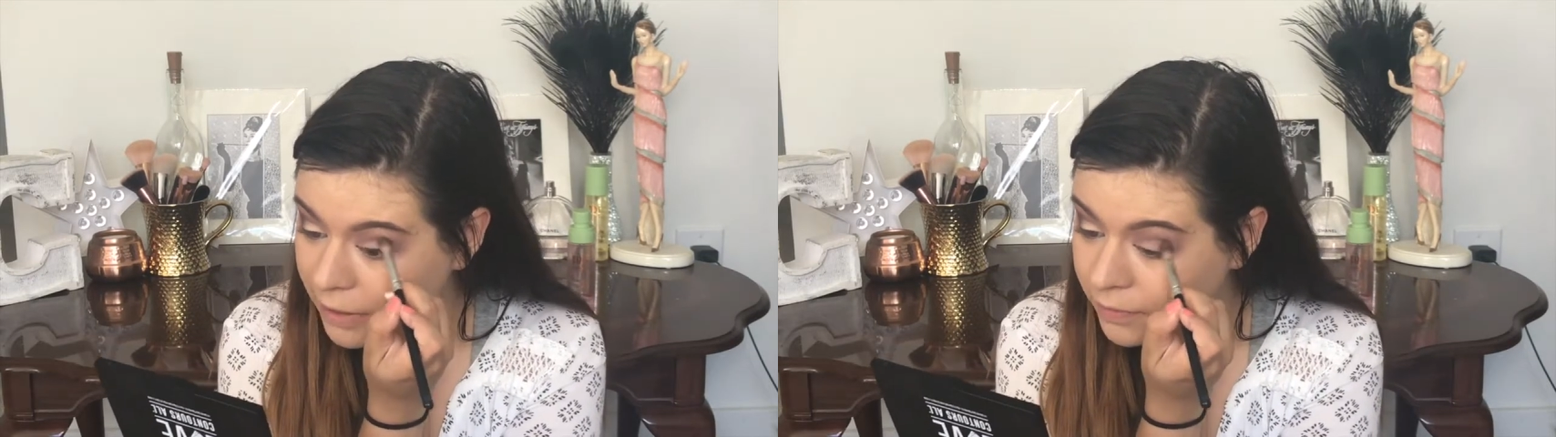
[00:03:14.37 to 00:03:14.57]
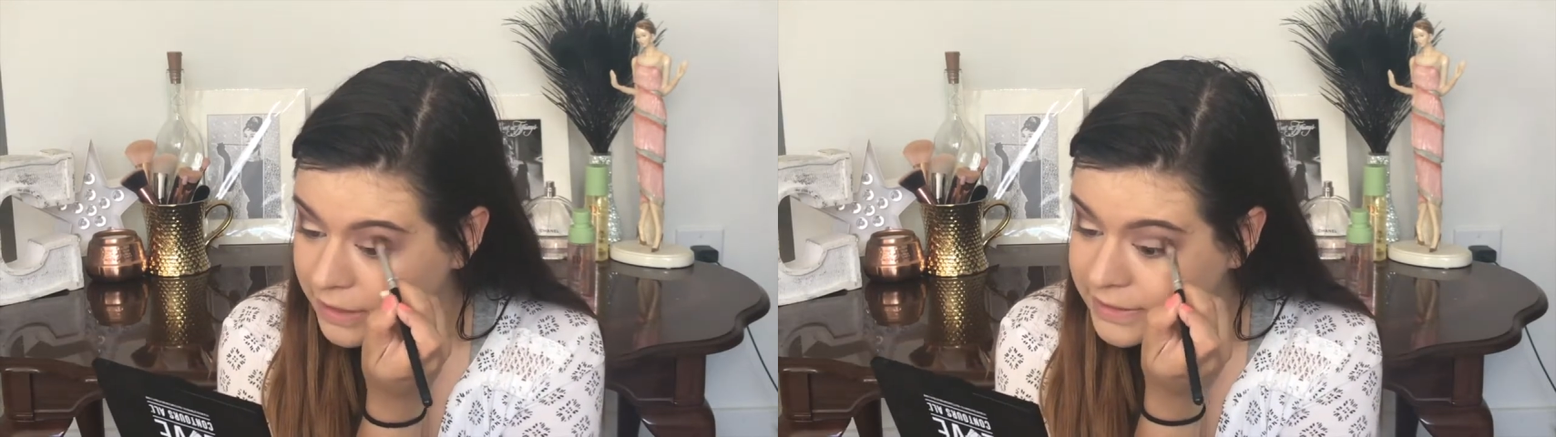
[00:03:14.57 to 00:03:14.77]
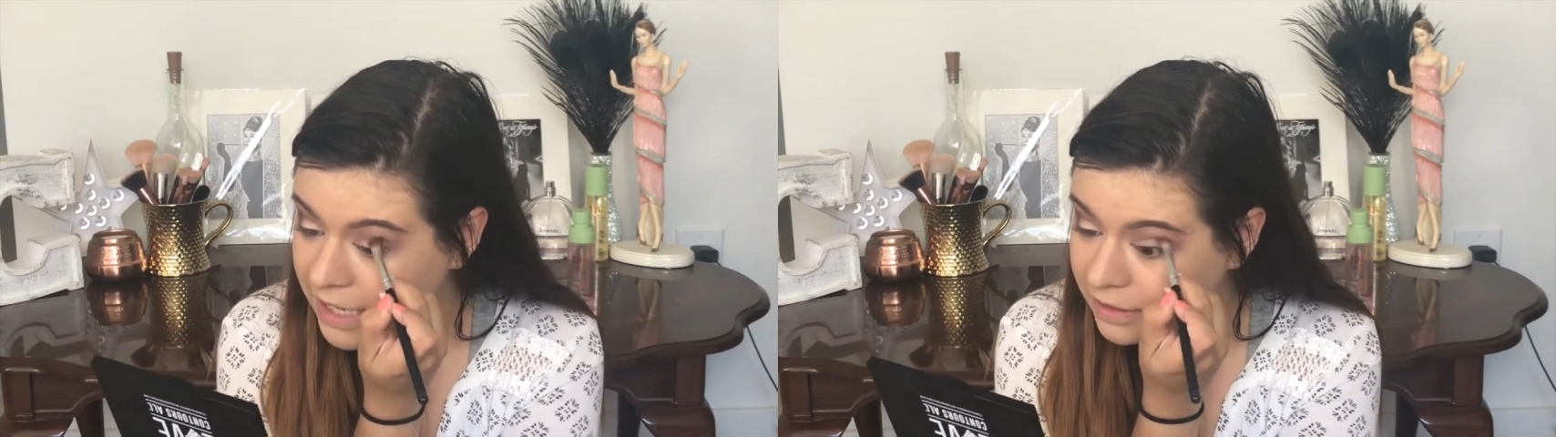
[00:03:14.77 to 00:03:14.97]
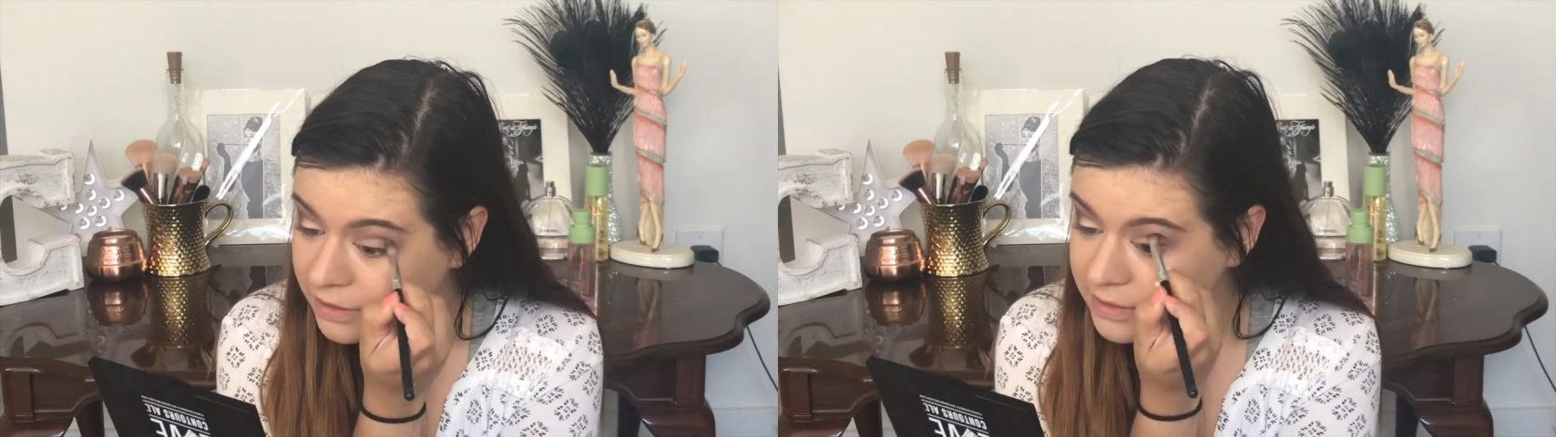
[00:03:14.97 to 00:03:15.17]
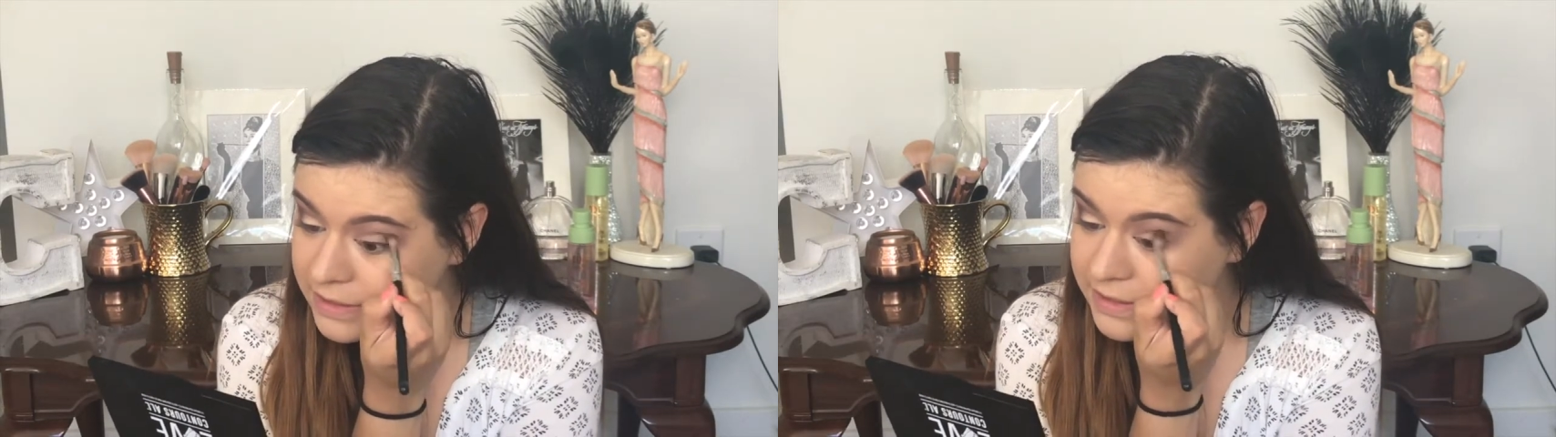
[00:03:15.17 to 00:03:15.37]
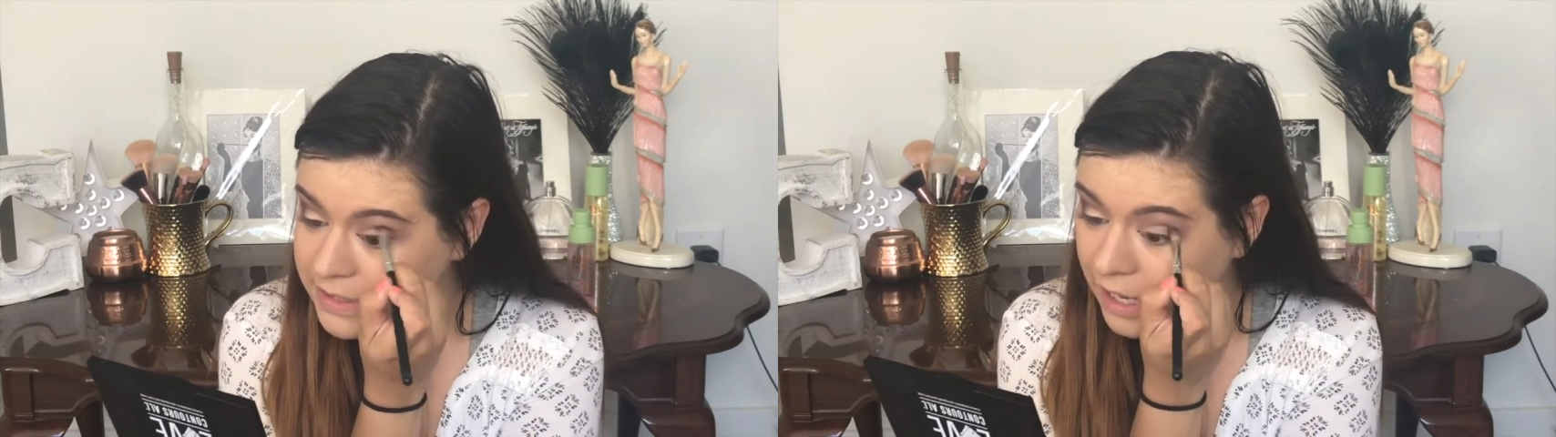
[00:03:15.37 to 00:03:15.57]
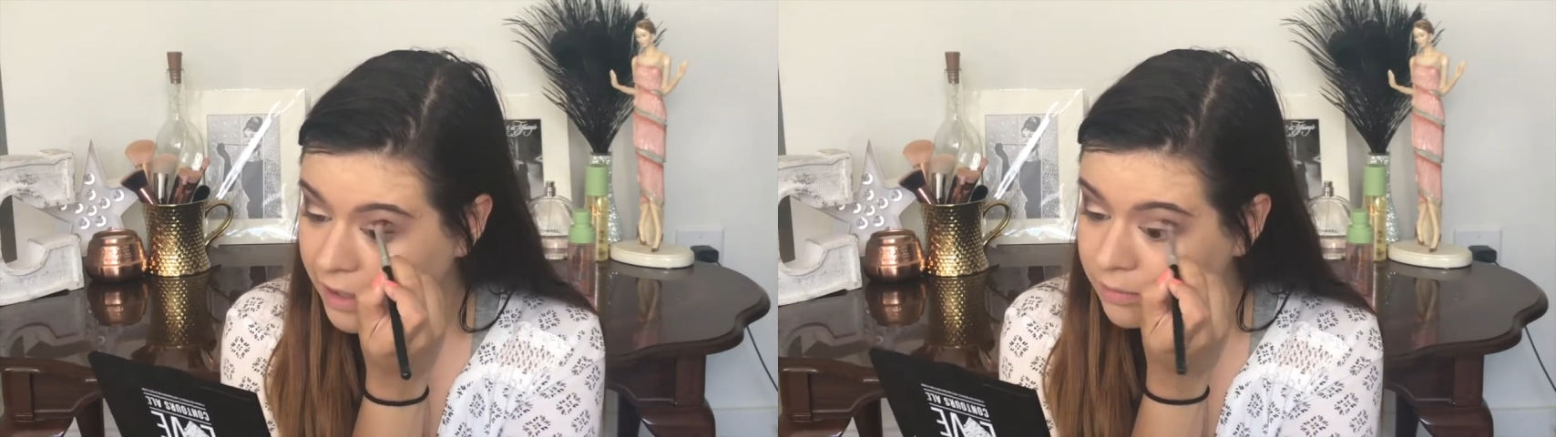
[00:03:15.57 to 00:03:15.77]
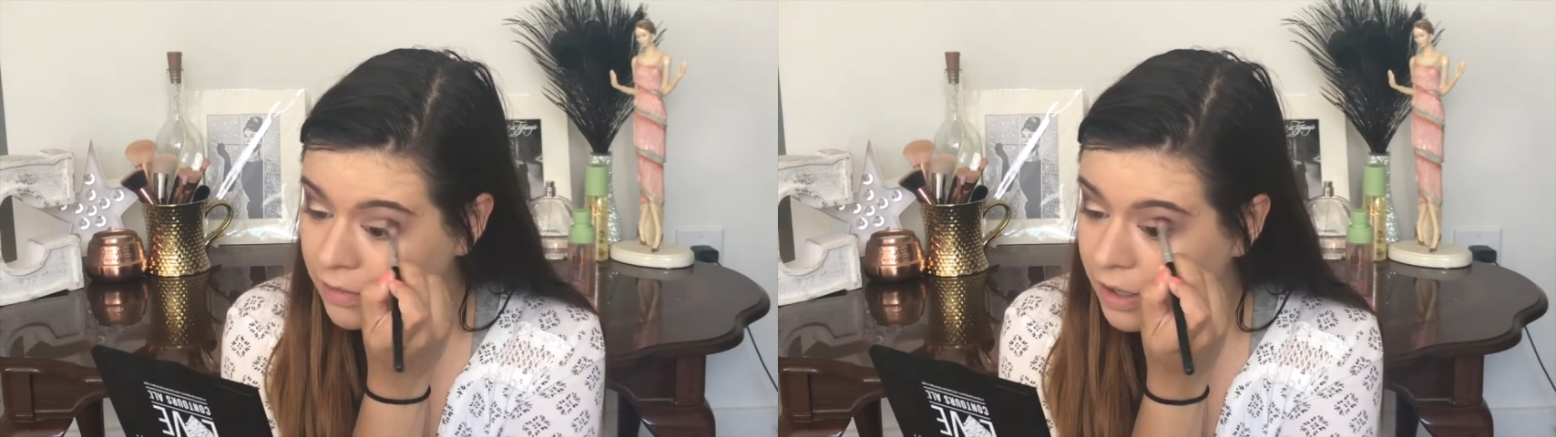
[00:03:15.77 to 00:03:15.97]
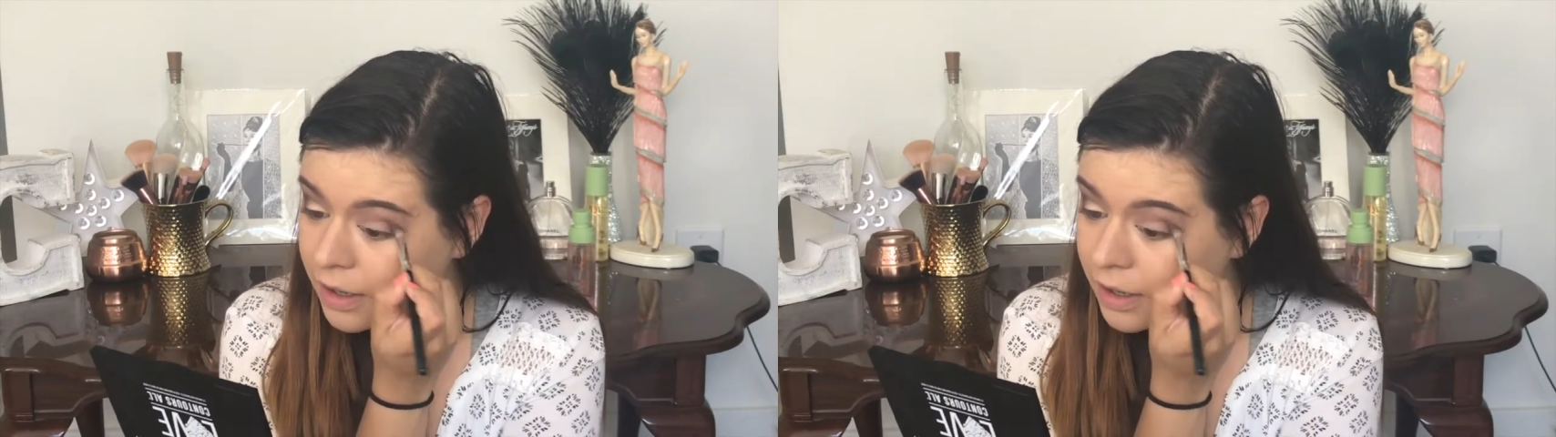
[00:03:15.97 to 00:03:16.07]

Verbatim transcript: out exactly the same.